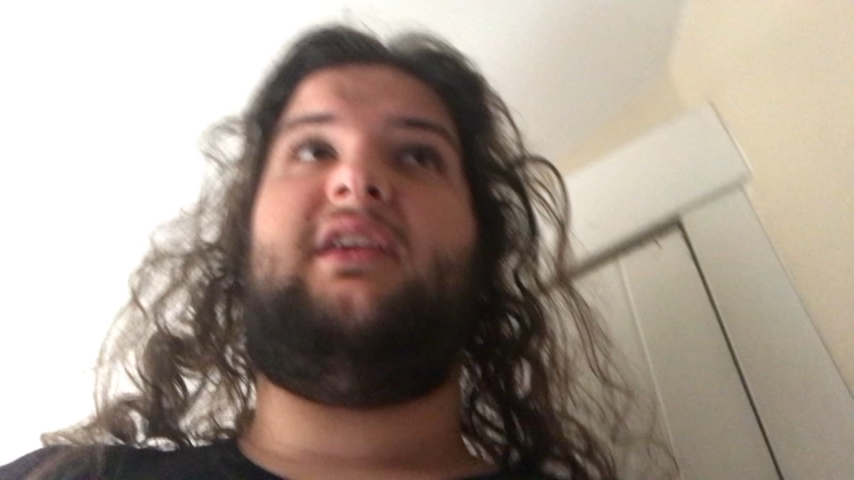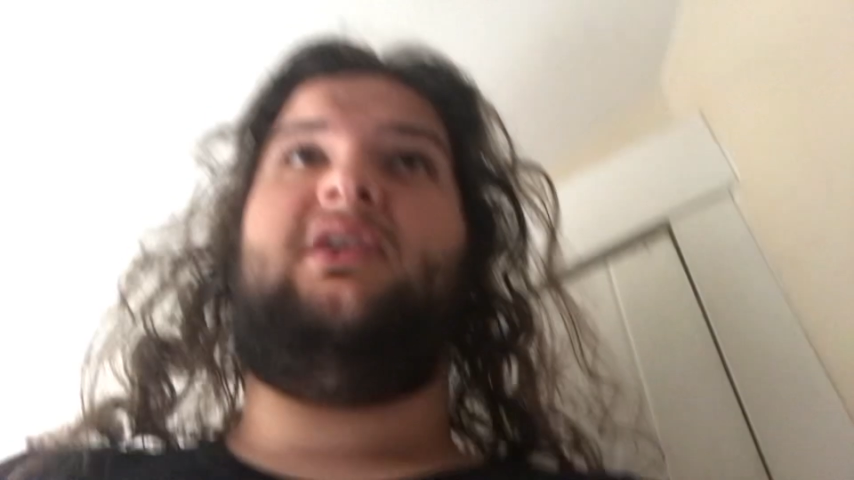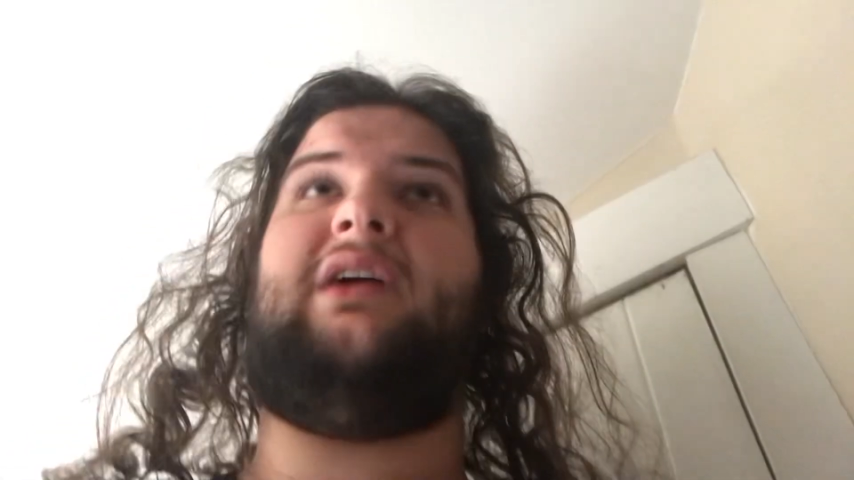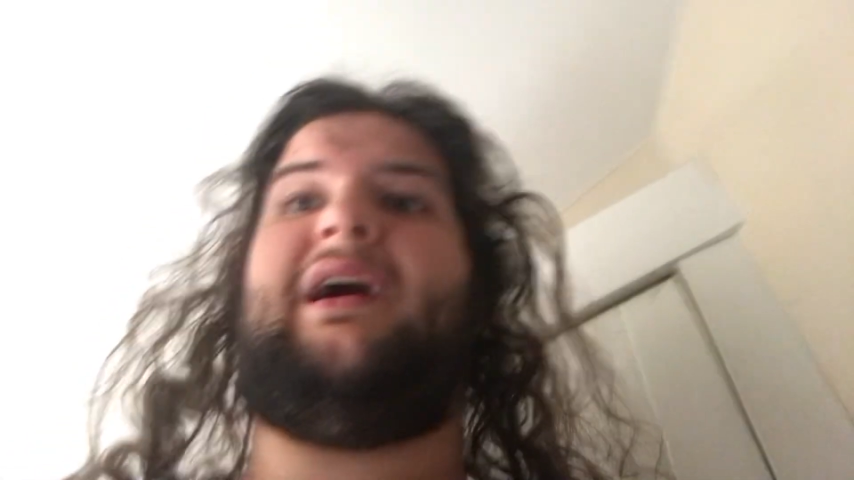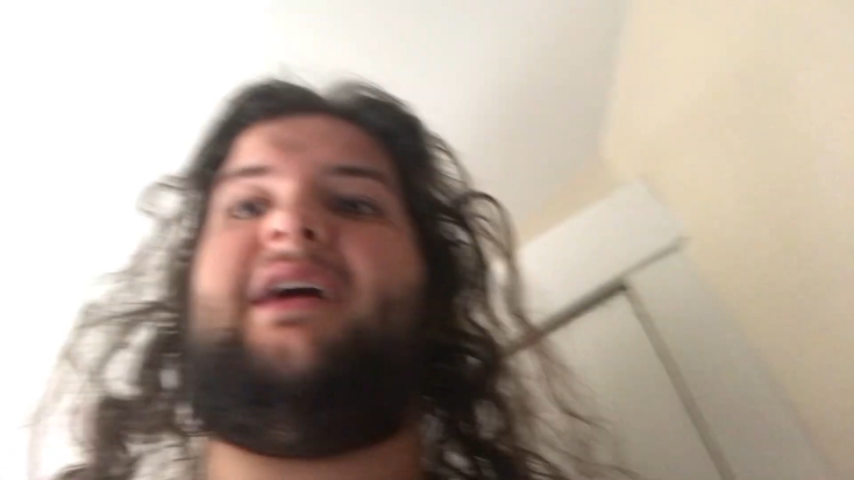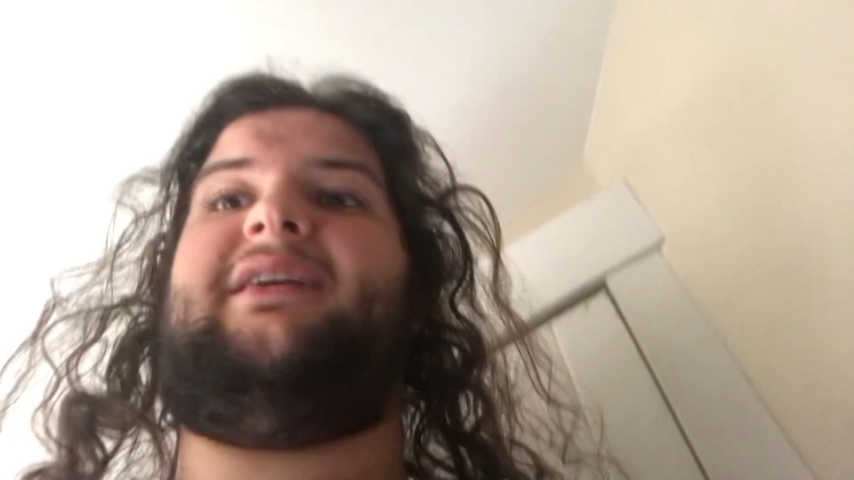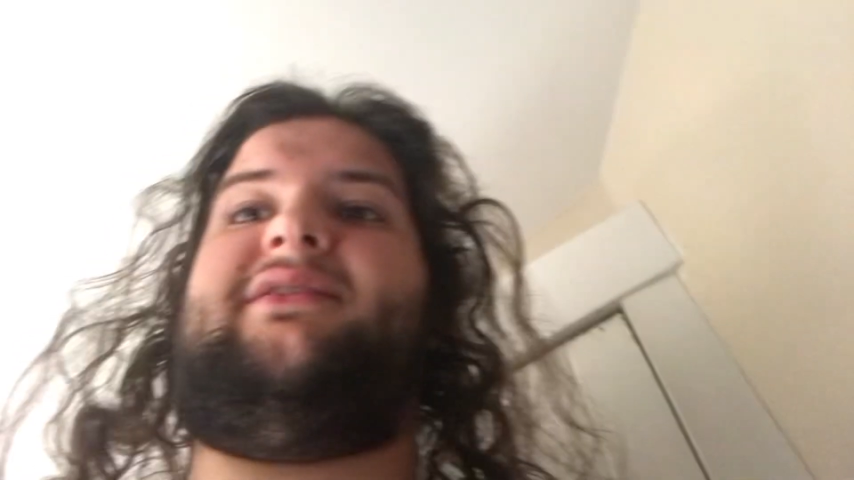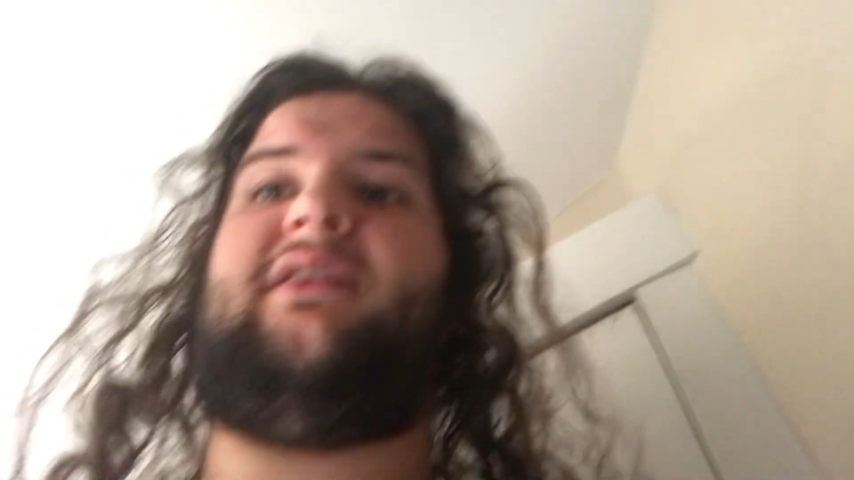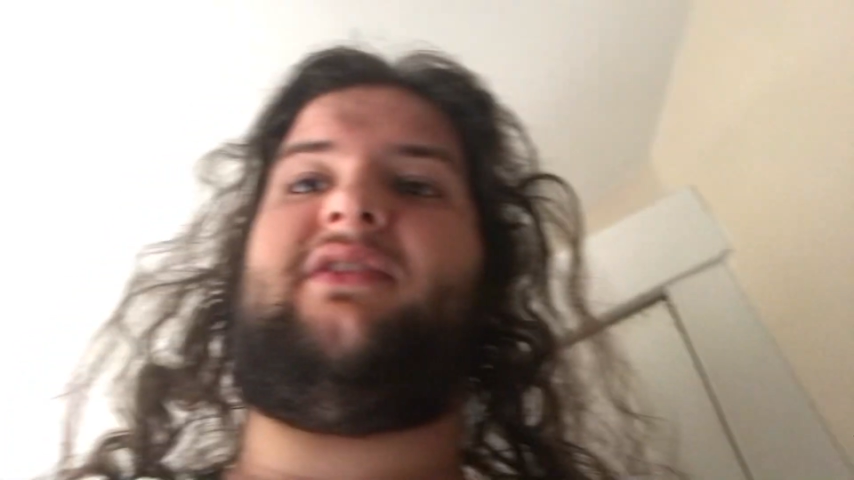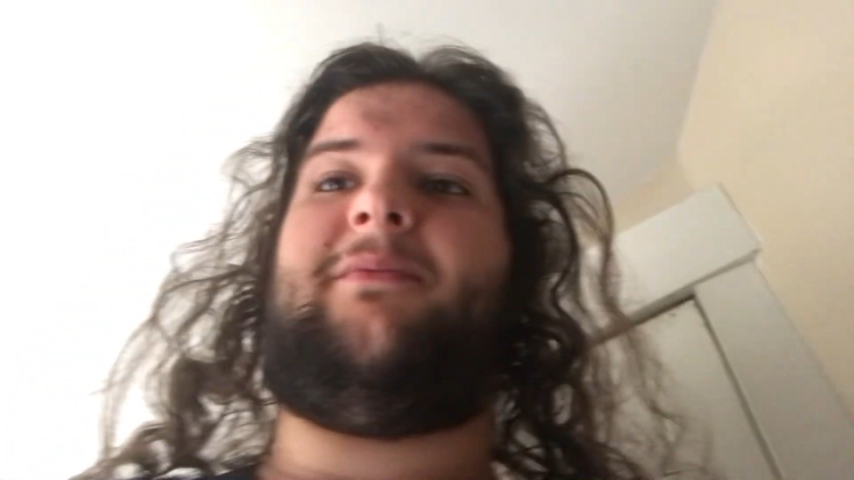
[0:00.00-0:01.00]
you guys
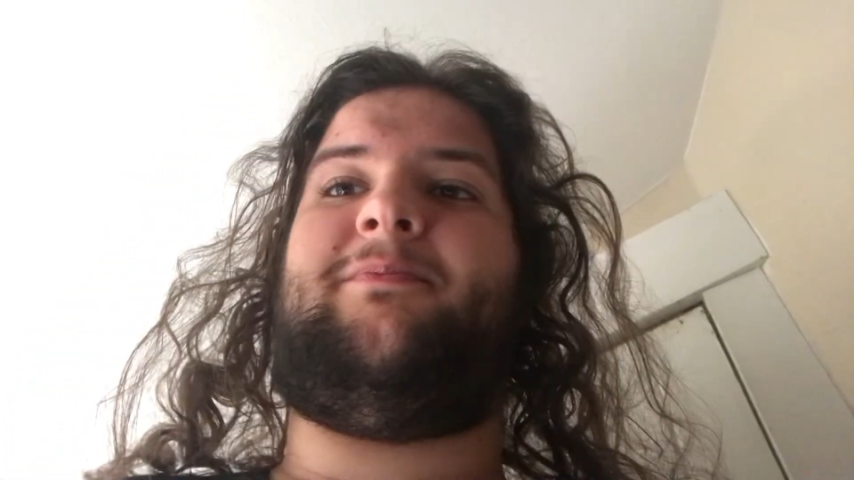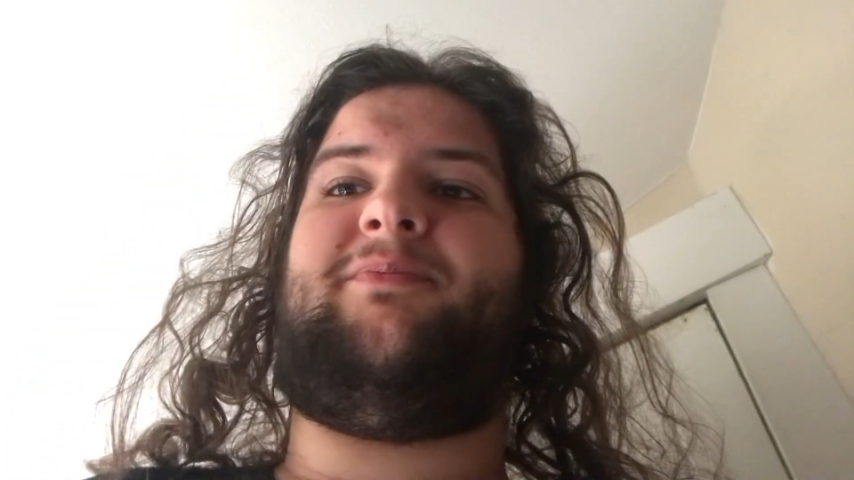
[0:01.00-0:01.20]
are the